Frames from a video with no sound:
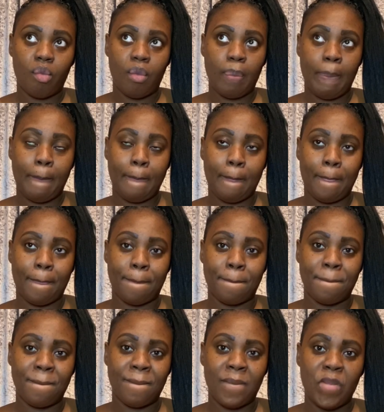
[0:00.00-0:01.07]
hmm,
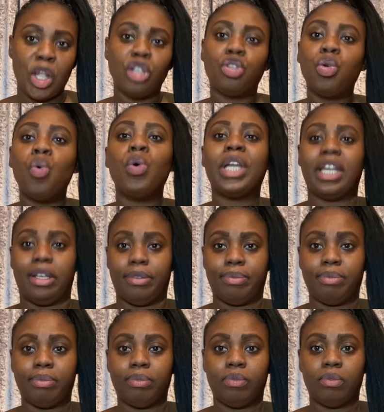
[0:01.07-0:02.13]
talking.
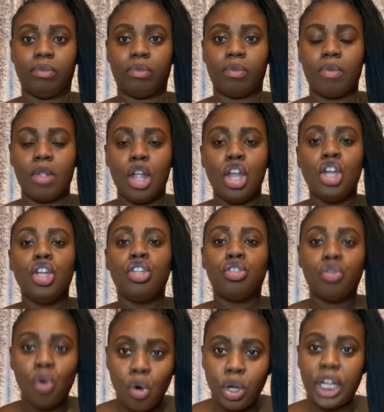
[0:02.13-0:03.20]

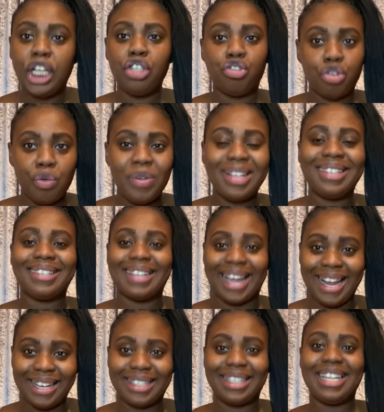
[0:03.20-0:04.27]
Talking during
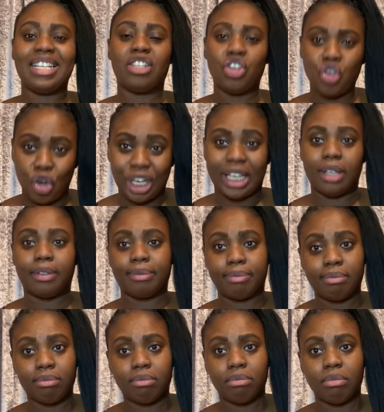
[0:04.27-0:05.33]
sex is annoying.
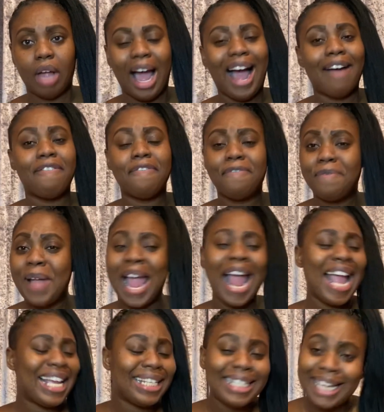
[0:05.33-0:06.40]
I
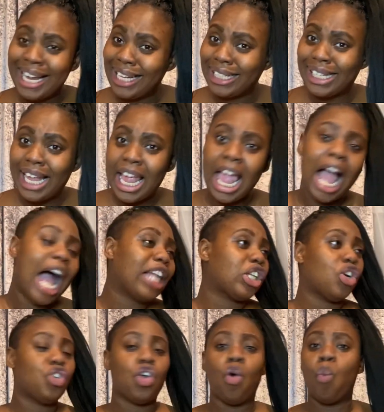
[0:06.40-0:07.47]
hate it. I
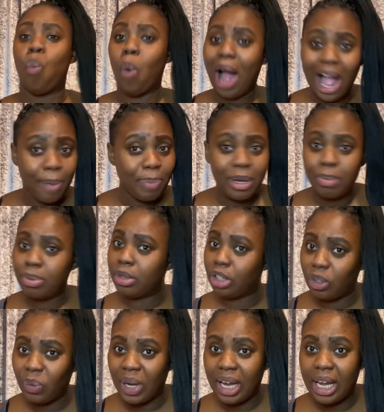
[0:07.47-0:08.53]
don't know why people
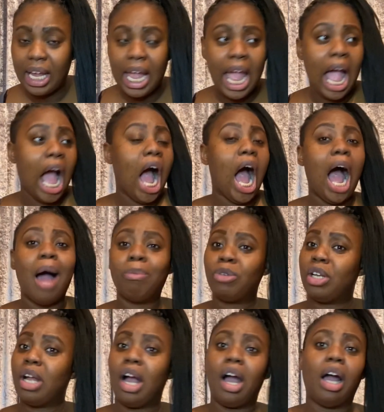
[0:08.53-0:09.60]
do it. I'm
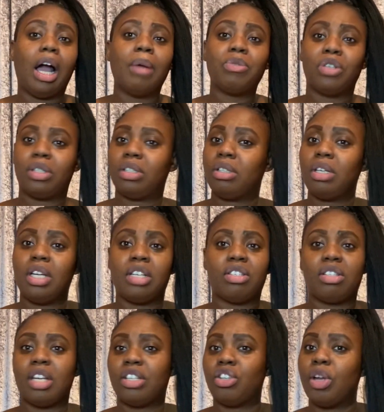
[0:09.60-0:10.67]
just, I'm just, it's
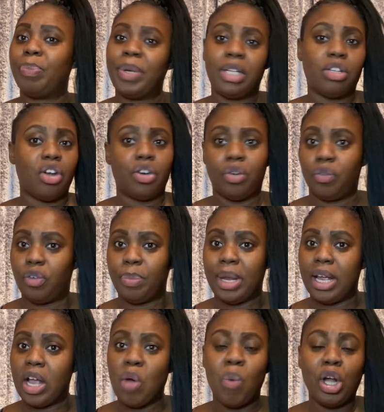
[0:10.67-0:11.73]
just a big turn off for
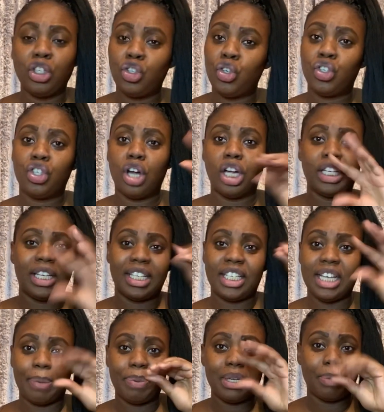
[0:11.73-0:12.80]
me. Once you start this
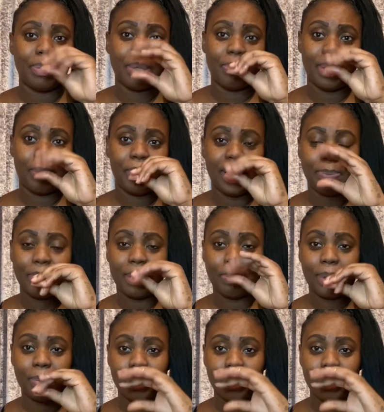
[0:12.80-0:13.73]
yappy, yappy, yappy, yappy, yappy, yappy,